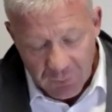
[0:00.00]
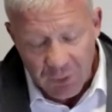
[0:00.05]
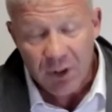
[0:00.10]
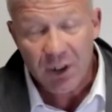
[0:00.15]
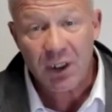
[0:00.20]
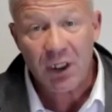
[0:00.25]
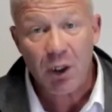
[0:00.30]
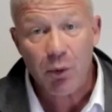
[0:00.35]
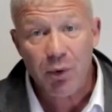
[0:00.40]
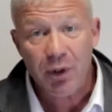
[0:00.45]

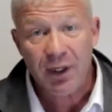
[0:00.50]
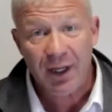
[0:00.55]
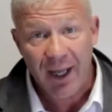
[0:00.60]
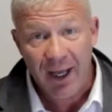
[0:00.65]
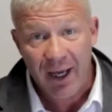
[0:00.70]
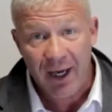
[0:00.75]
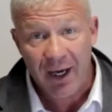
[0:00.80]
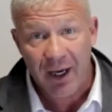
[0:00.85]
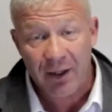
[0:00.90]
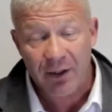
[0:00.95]
And I would
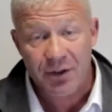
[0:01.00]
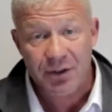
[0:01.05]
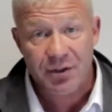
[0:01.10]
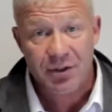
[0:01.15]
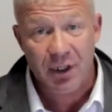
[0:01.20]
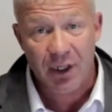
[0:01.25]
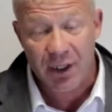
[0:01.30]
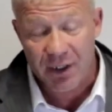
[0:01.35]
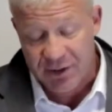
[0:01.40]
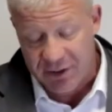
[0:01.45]
add, just
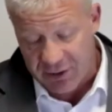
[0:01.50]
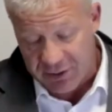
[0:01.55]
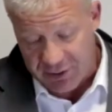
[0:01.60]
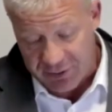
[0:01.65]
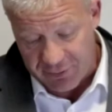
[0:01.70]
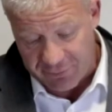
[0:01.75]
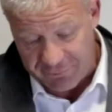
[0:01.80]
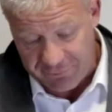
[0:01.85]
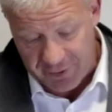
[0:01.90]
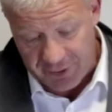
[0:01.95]
kind of
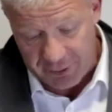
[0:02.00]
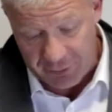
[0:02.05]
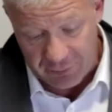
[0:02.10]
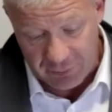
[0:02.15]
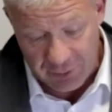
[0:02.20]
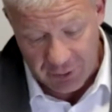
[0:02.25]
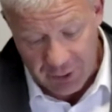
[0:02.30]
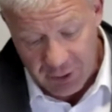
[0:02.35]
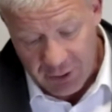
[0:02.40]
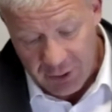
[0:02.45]
as a final
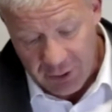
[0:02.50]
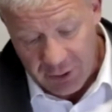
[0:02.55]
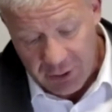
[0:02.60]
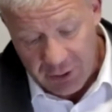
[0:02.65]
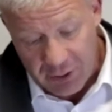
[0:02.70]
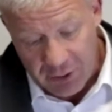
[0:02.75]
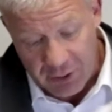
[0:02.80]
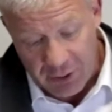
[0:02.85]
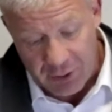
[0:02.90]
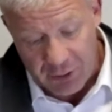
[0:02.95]

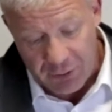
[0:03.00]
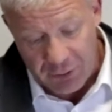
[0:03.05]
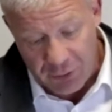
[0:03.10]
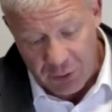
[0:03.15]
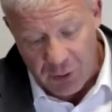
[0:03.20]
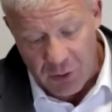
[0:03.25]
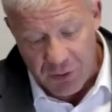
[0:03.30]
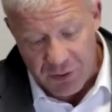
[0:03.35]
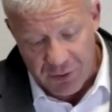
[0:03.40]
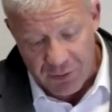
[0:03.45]

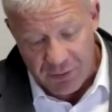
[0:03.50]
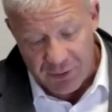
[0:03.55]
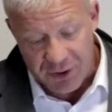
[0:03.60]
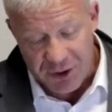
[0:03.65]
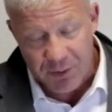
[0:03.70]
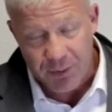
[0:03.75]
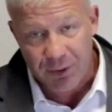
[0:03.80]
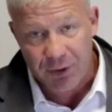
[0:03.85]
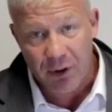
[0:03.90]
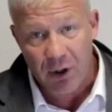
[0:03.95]
note in
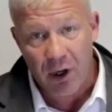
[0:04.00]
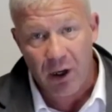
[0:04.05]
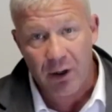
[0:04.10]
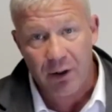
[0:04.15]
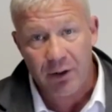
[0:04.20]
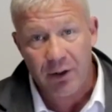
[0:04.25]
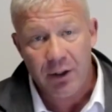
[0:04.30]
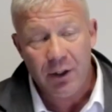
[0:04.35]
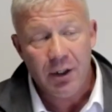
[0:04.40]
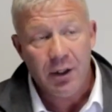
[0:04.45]
this
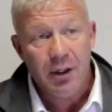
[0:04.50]
regard,